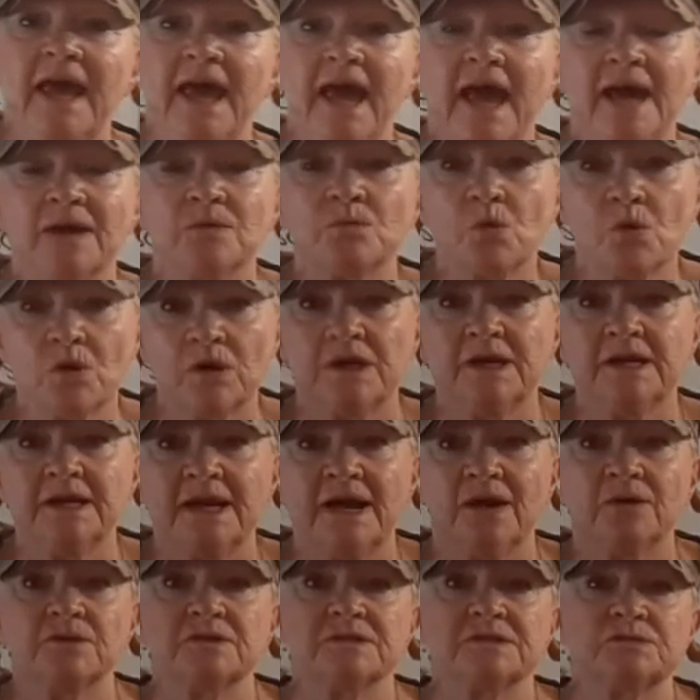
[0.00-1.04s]
And working
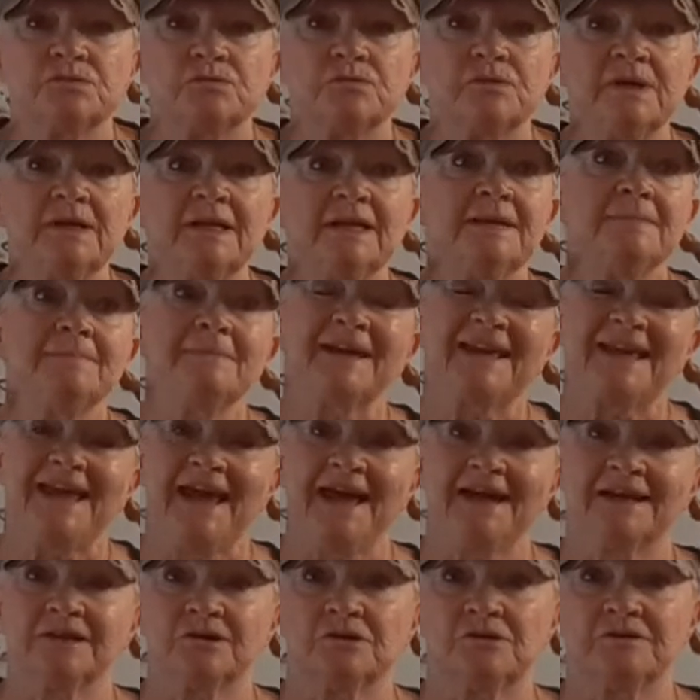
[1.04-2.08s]
out is really
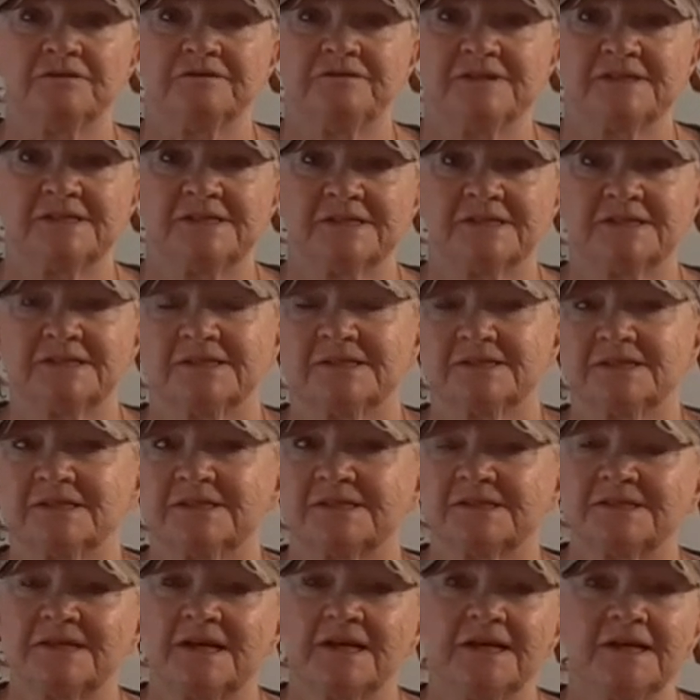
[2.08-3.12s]
mechanical physics, it's a
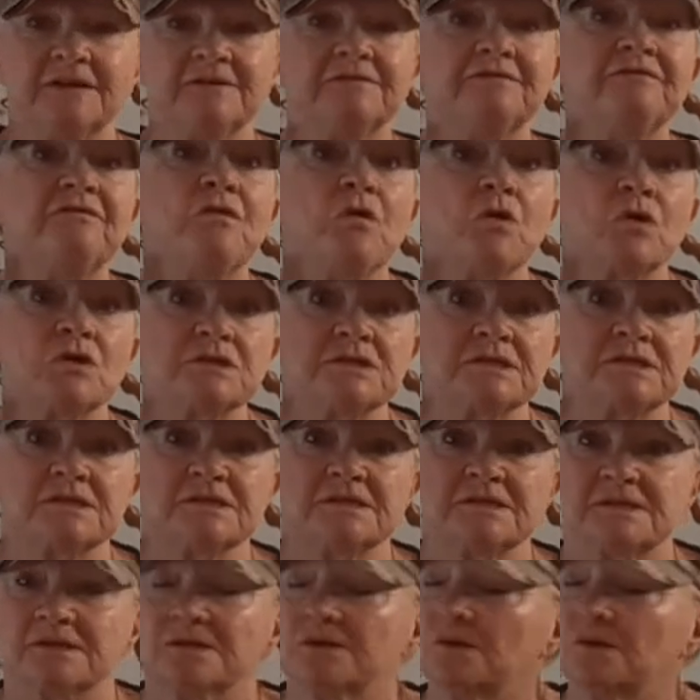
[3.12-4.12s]
study of forces.